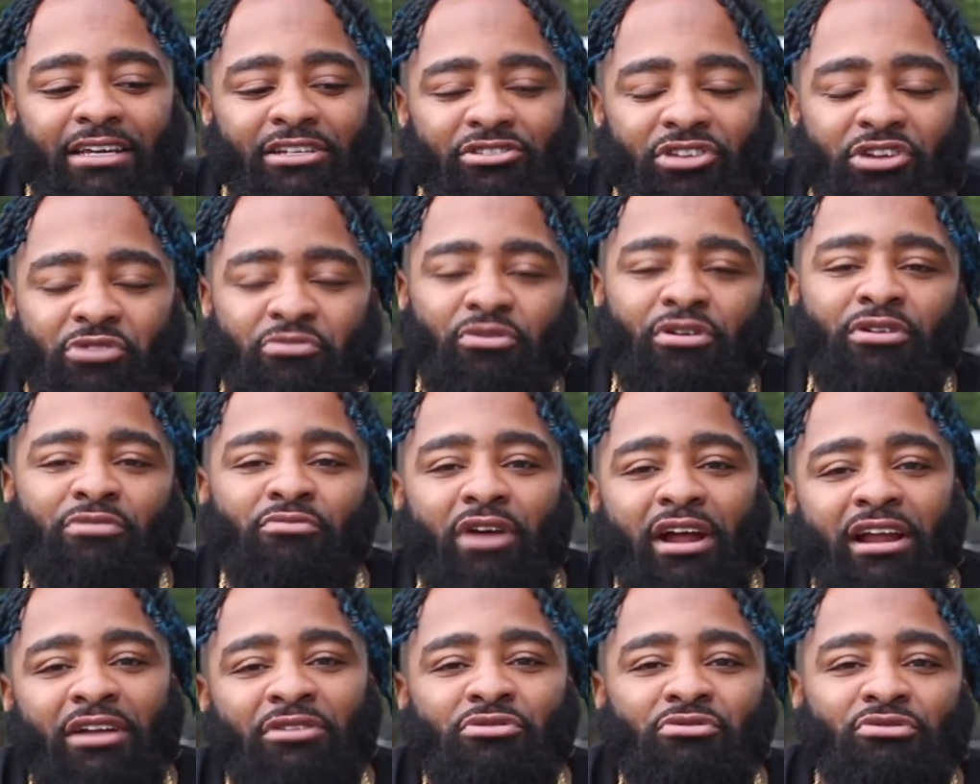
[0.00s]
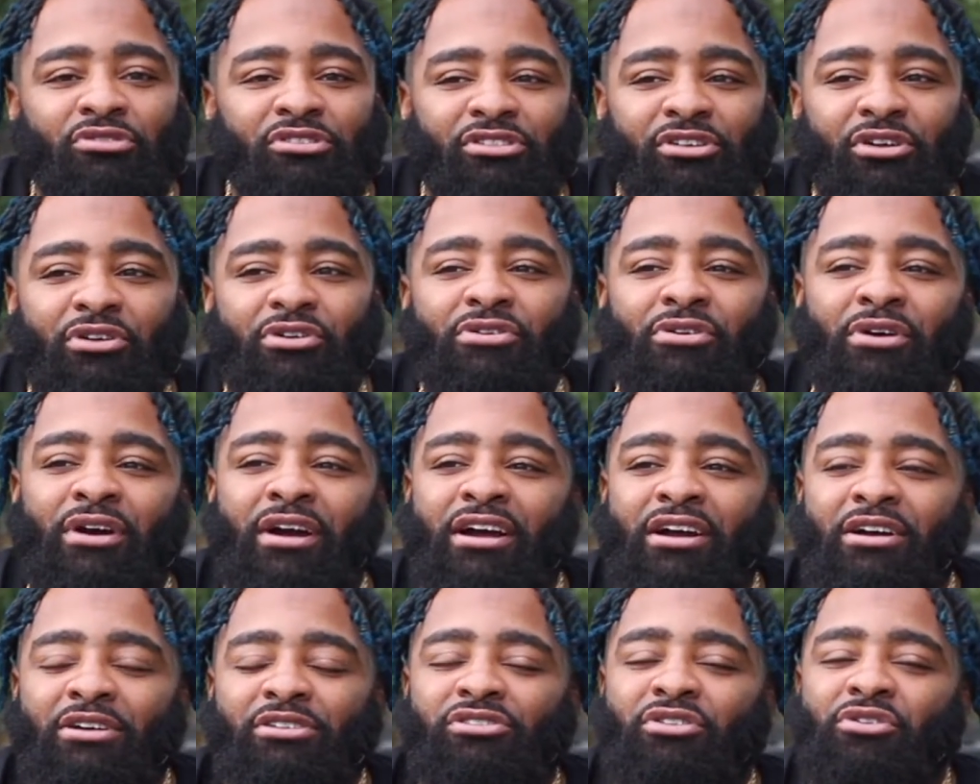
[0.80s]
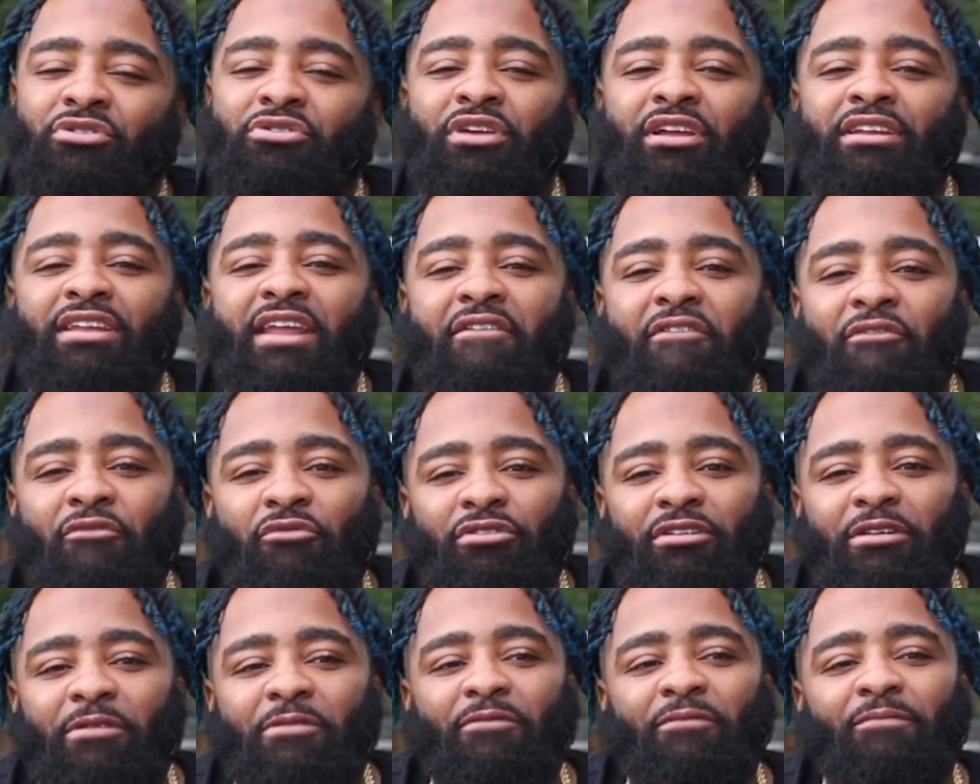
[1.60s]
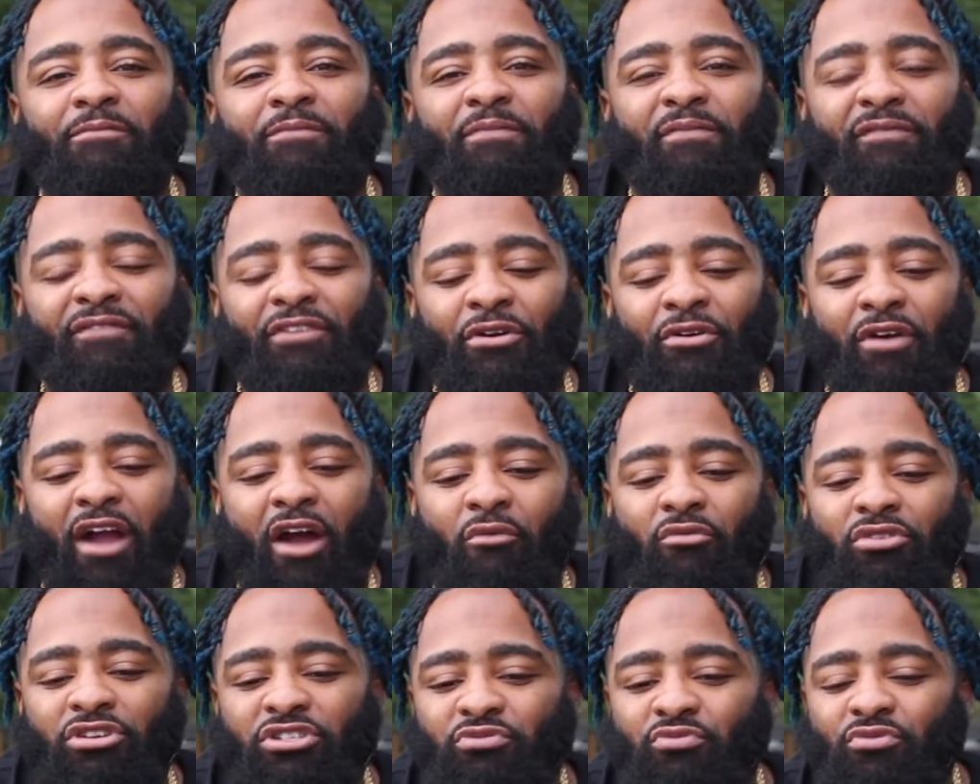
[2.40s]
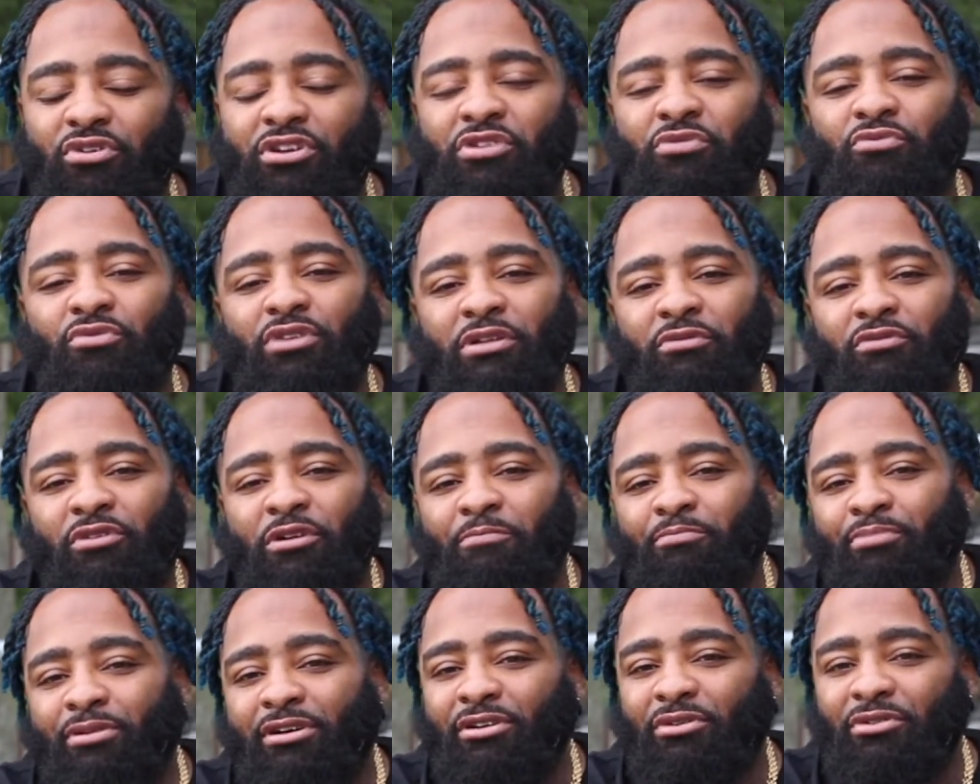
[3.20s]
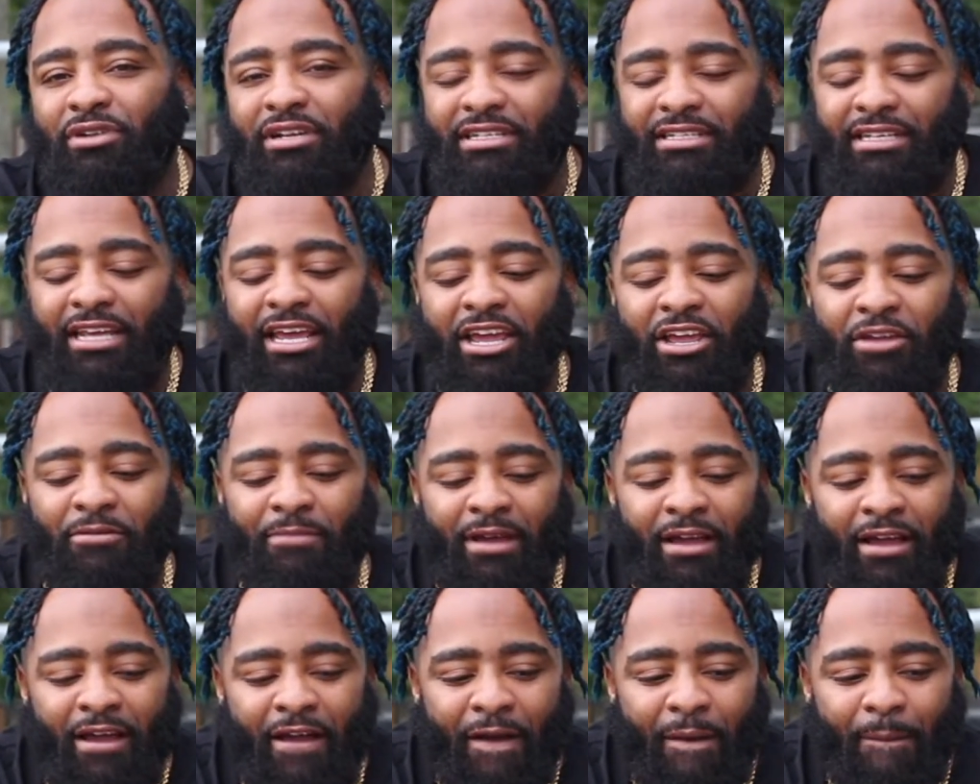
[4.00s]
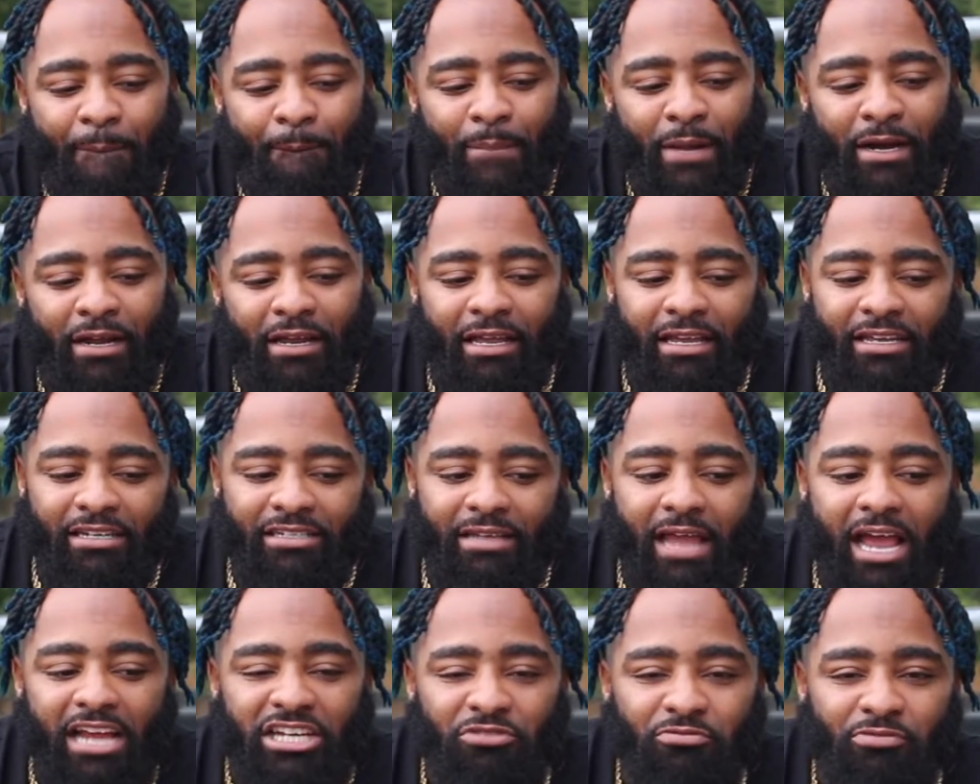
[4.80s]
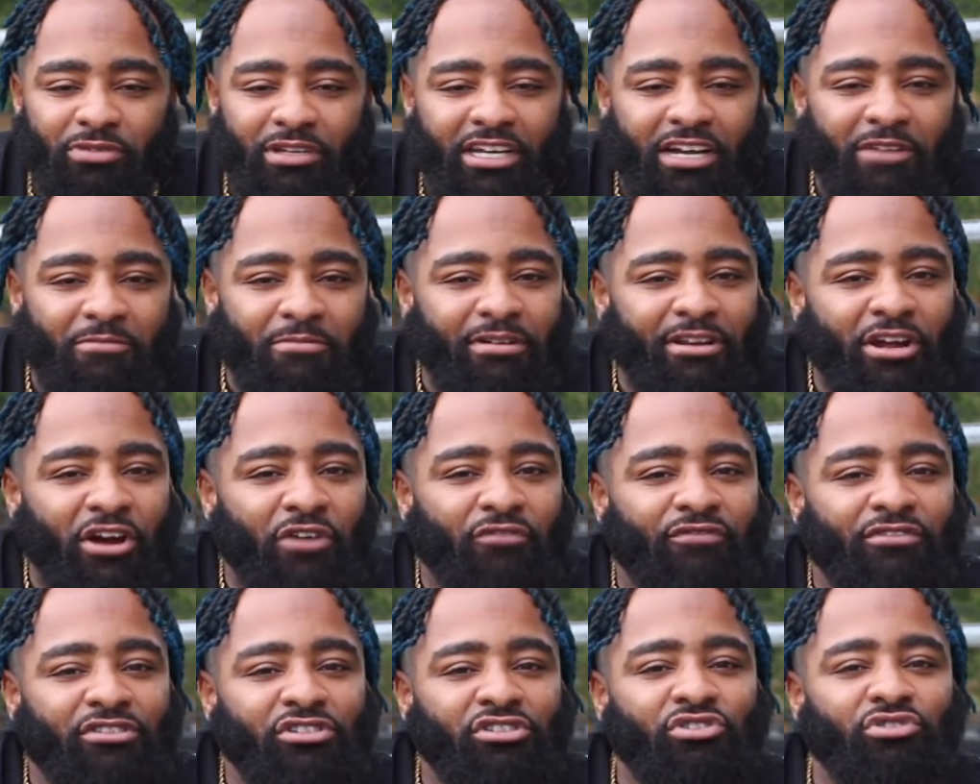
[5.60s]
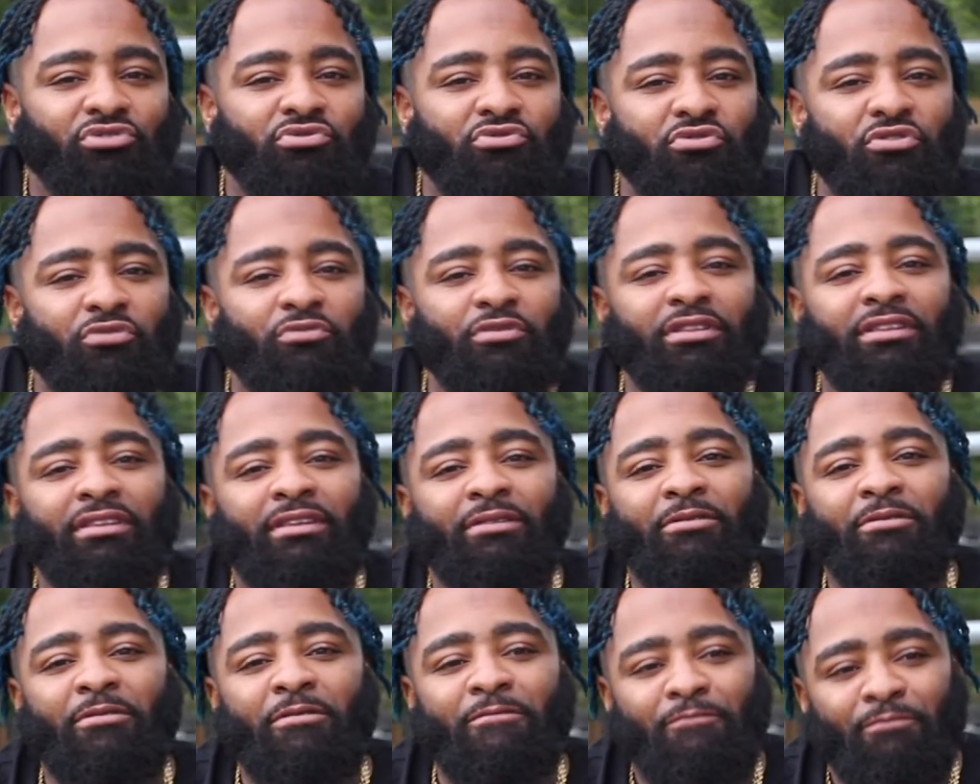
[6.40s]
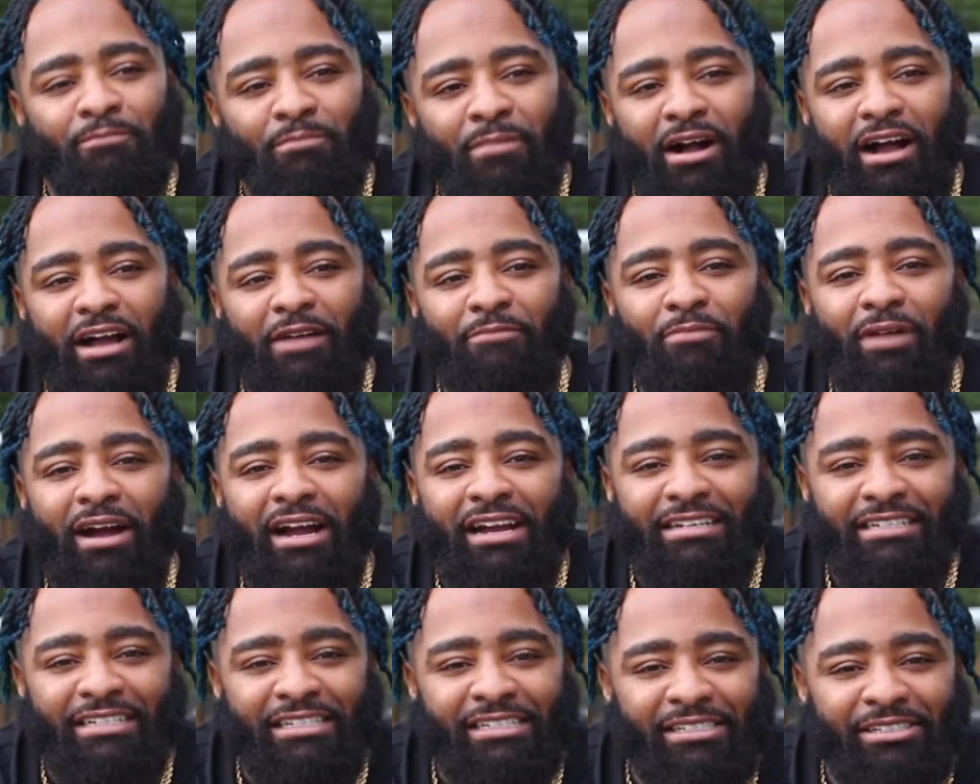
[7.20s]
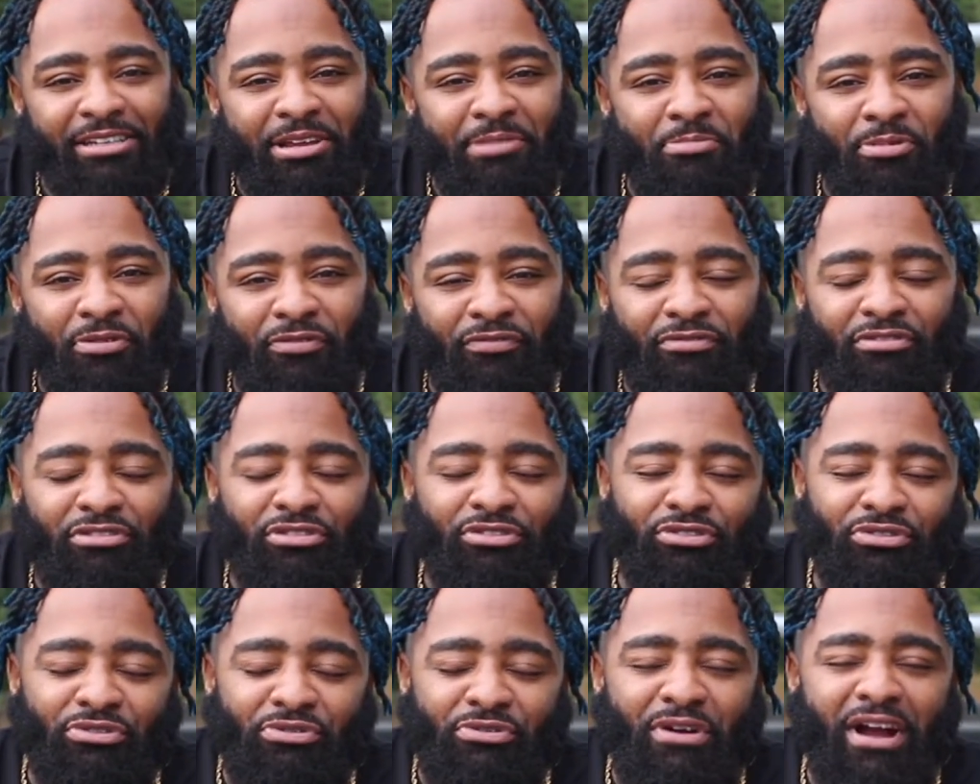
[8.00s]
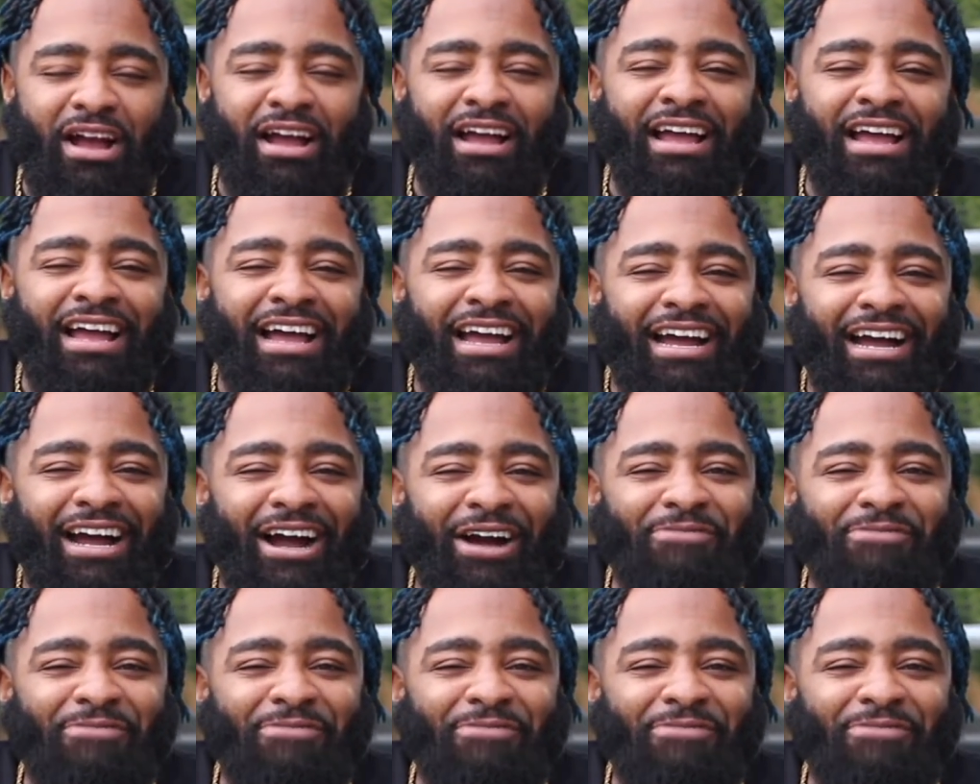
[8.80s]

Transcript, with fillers: so you want to write a new song, so you can never really figure out which one you really want to put on the tape. Yeah. But it's that should be coming out for sure by by December for sure. I, so I,